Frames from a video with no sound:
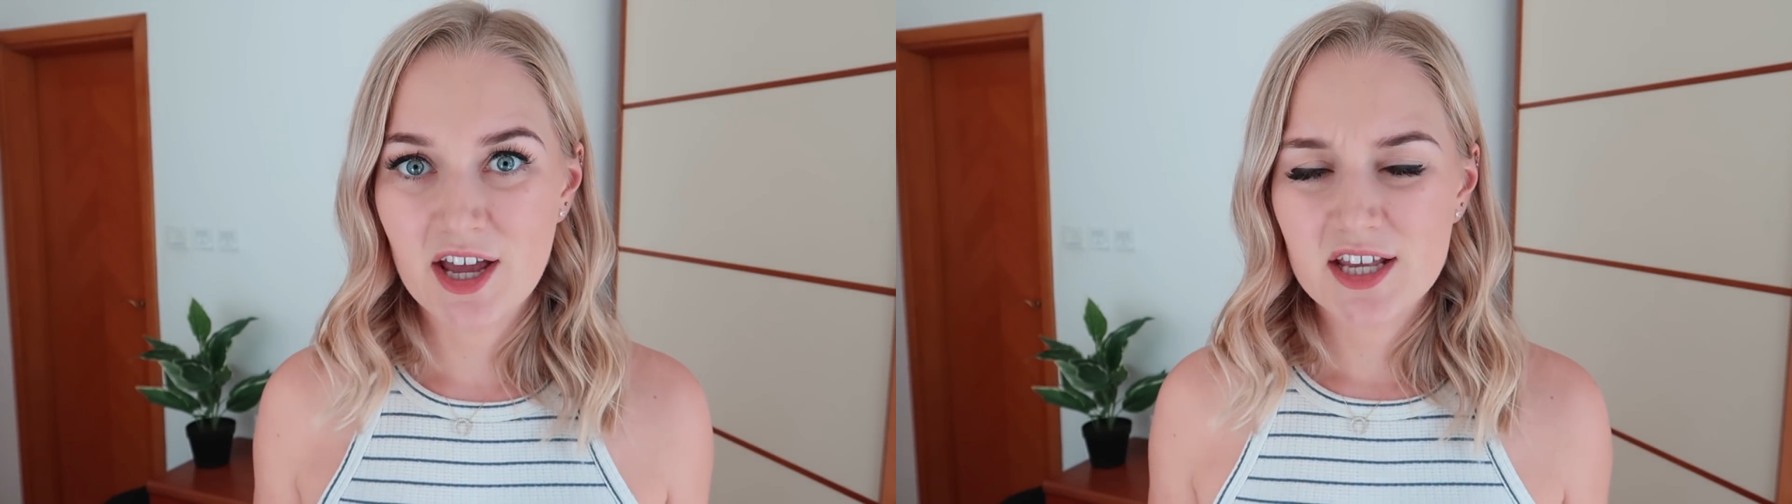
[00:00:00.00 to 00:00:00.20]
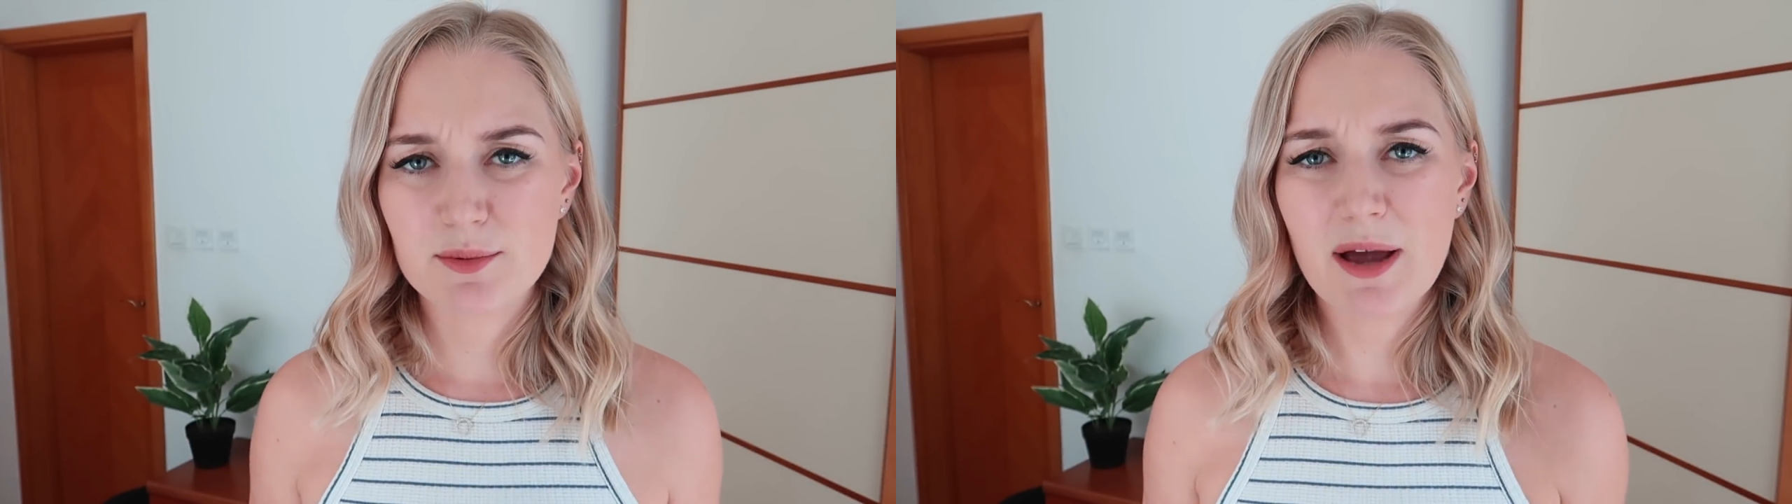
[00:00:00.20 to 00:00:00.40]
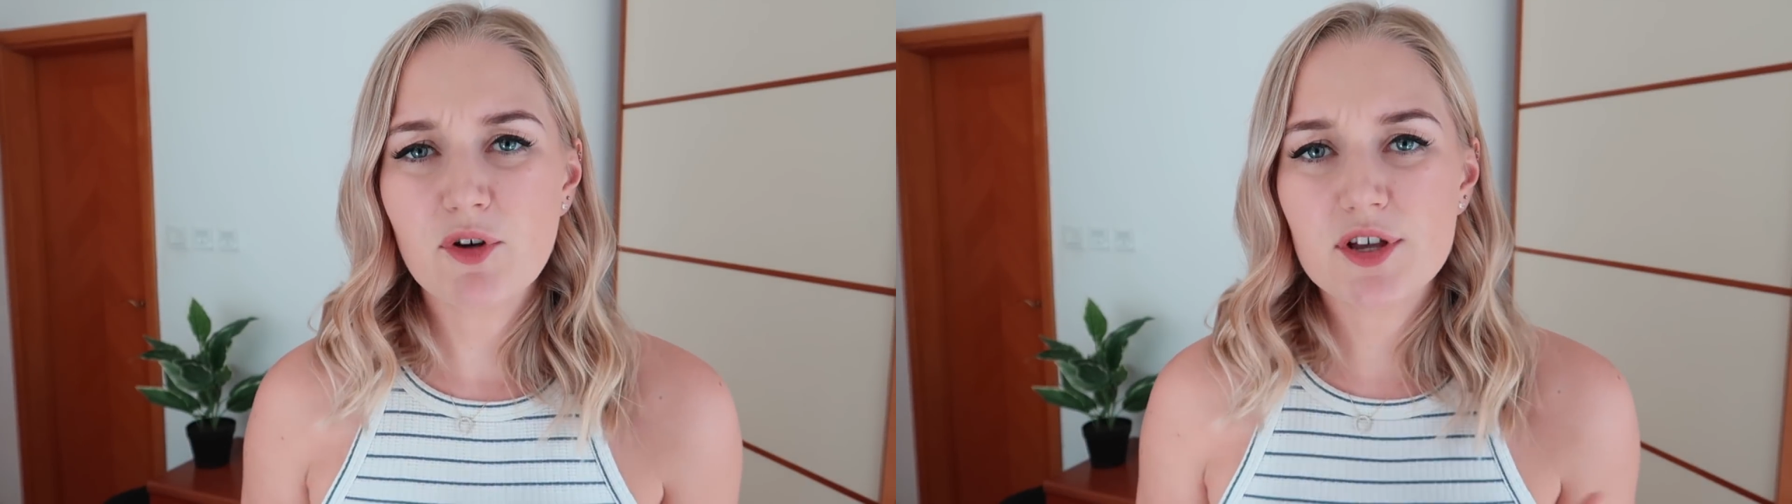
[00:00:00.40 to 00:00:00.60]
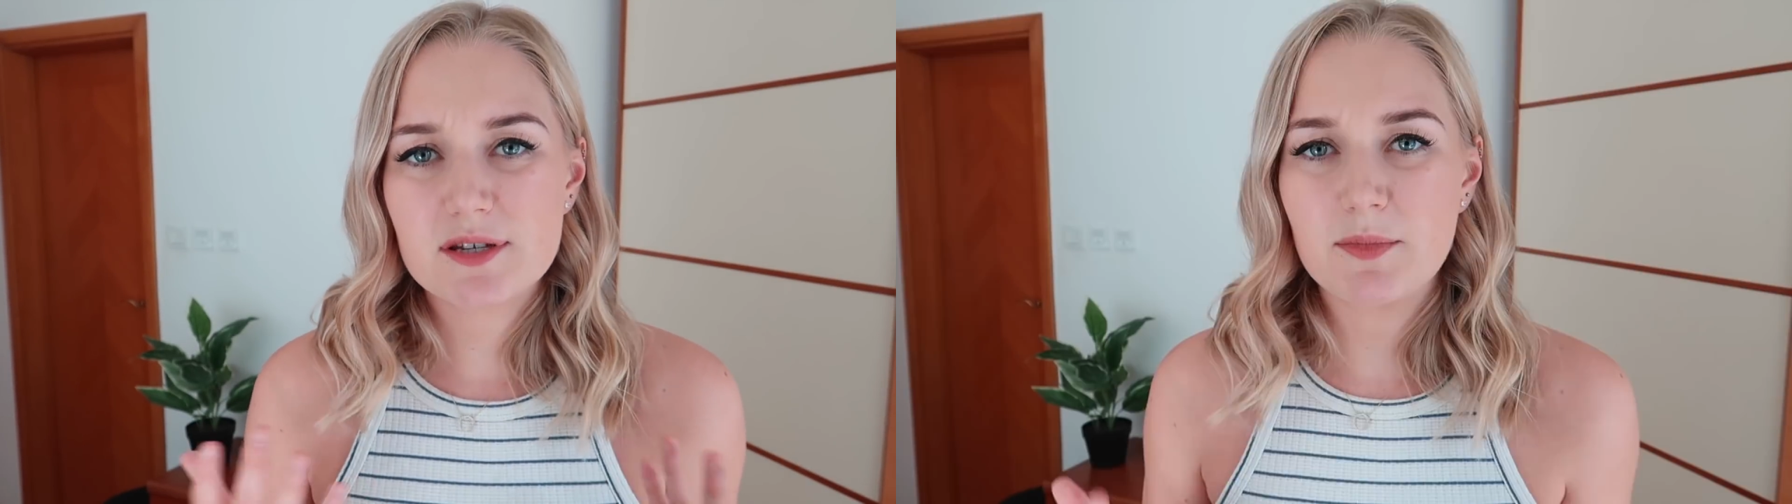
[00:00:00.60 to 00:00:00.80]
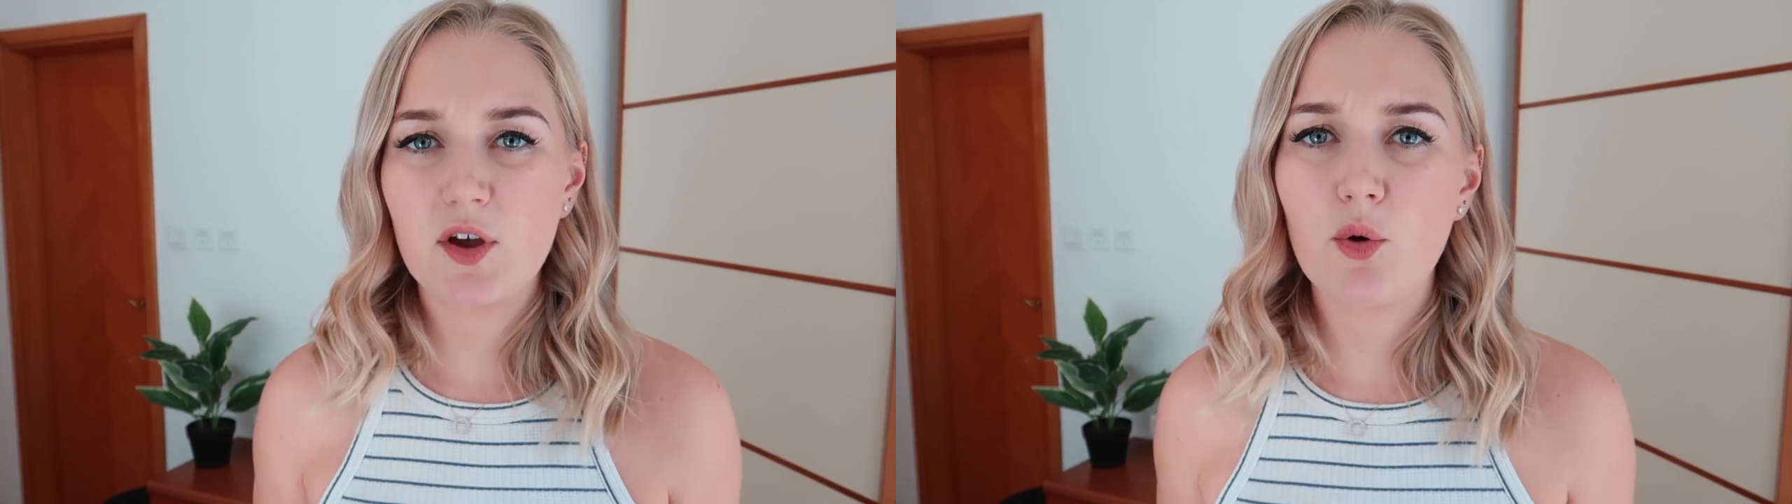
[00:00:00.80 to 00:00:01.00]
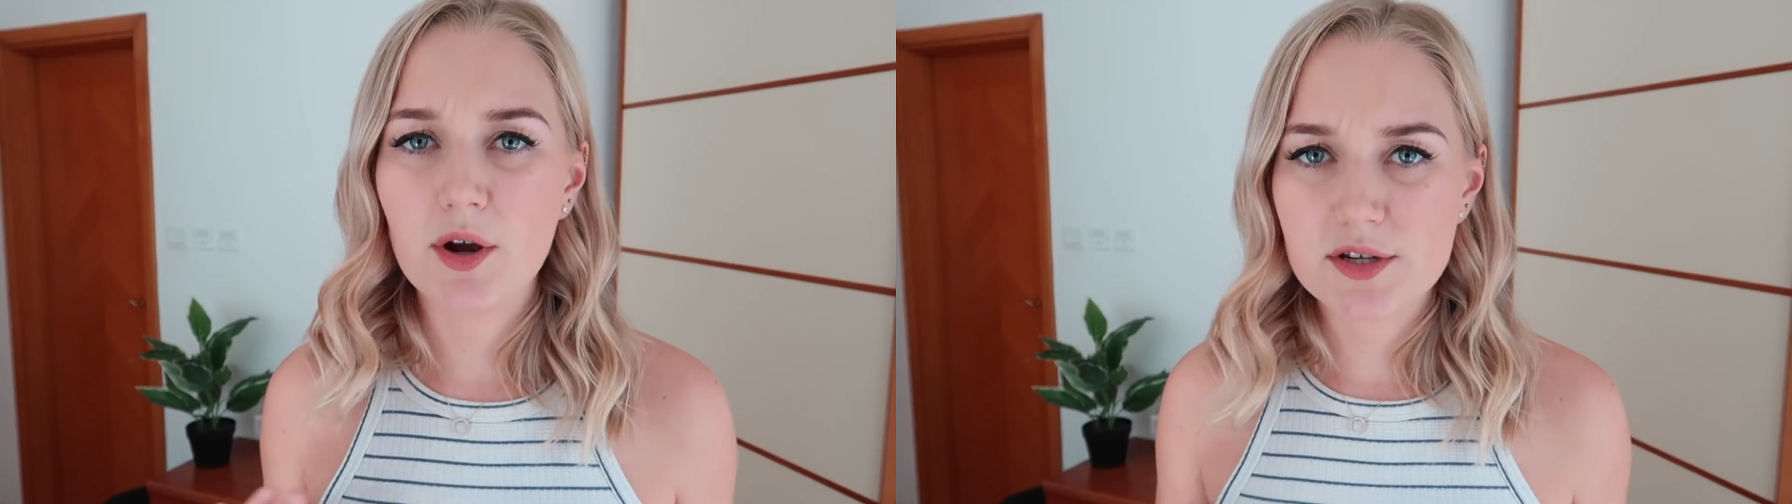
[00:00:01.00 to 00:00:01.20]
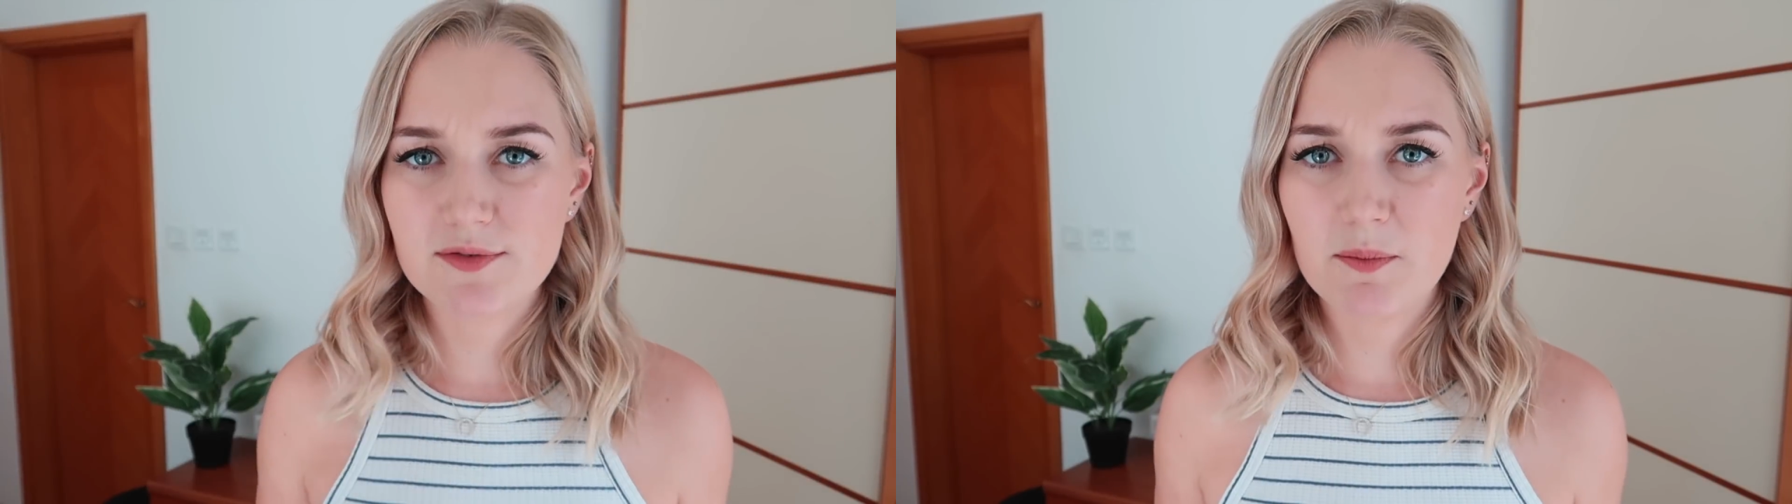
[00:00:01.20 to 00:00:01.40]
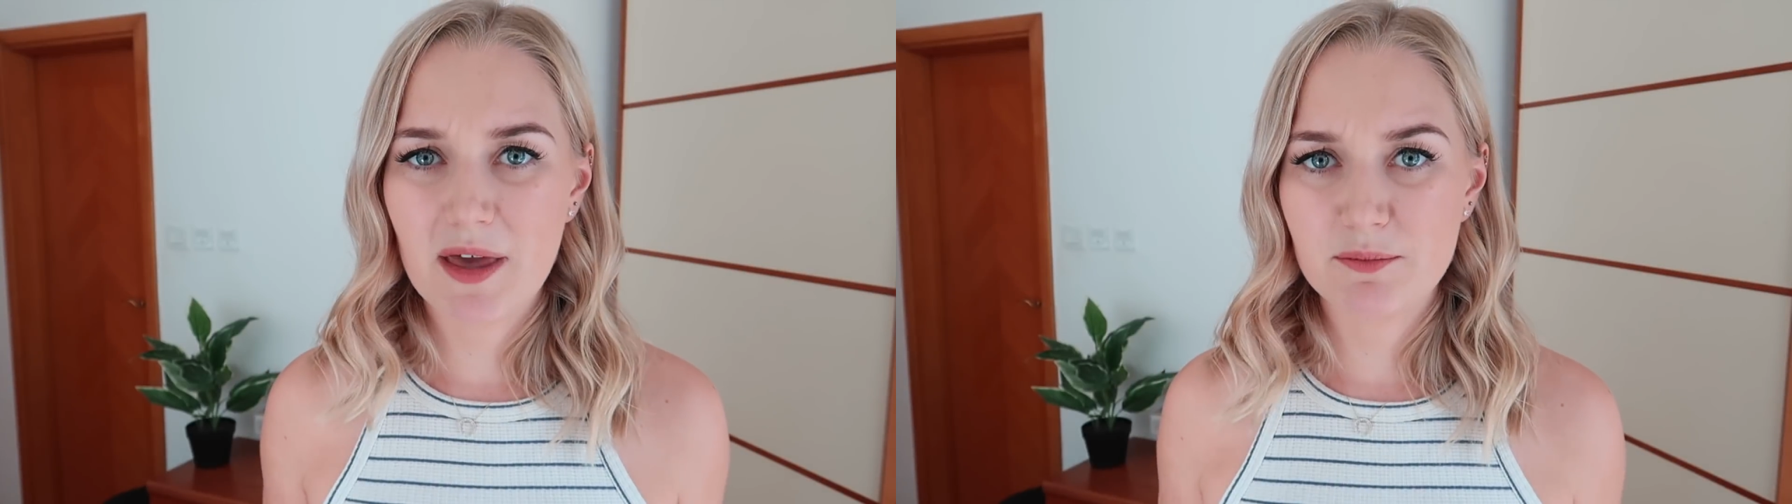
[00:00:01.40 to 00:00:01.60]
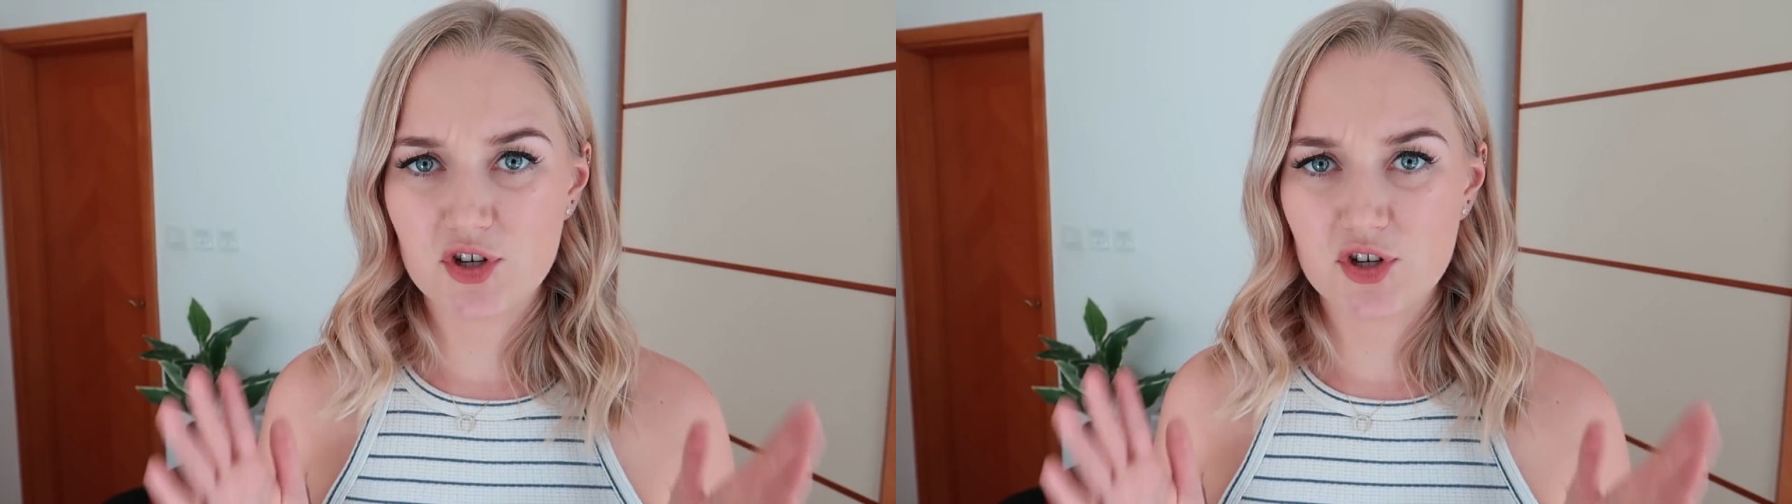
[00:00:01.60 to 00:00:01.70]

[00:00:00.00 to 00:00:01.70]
so I've got some of the quotes from them